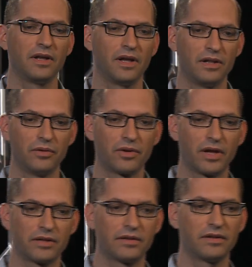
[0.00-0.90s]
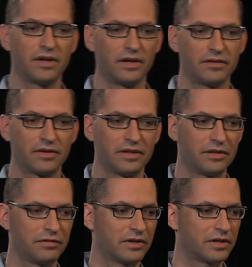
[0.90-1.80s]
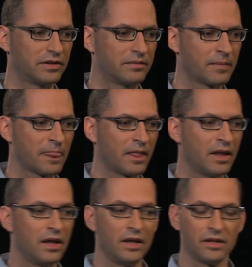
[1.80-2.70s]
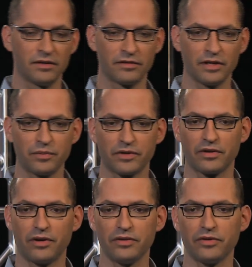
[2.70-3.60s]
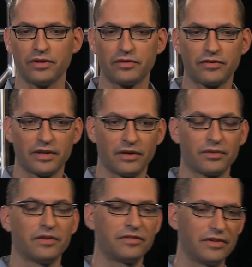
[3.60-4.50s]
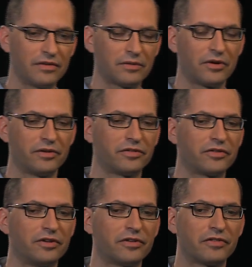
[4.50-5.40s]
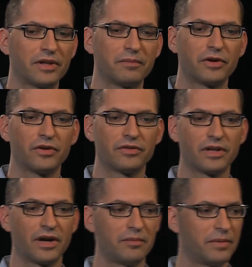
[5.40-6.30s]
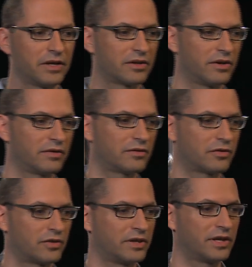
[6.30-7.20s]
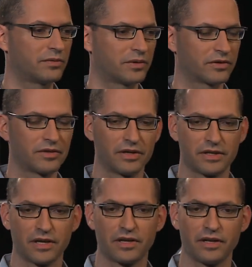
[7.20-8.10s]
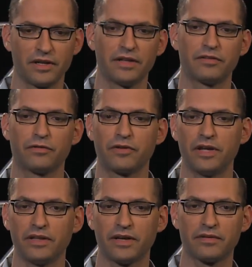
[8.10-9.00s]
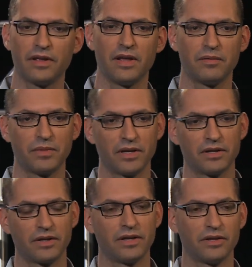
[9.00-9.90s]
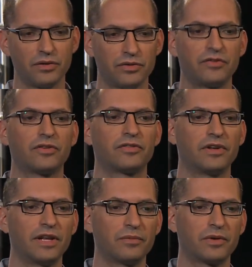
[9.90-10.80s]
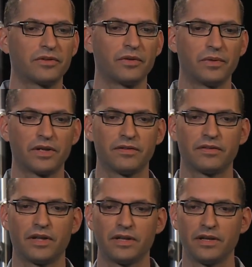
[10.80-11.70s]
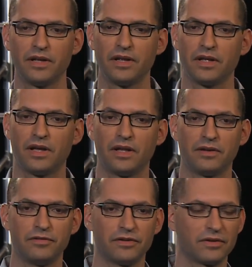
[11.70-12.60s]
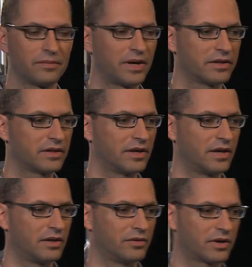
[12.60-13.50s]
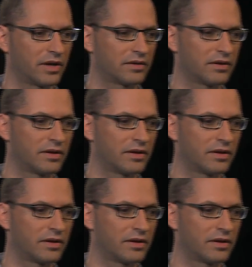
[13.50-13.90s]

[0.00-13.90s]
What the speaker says: and look at scientifically. These networks are also interesting, or these systems are also interesting because they are built on social networks. The articulated list of contacts build huge social networks that we can study and reason about and look at.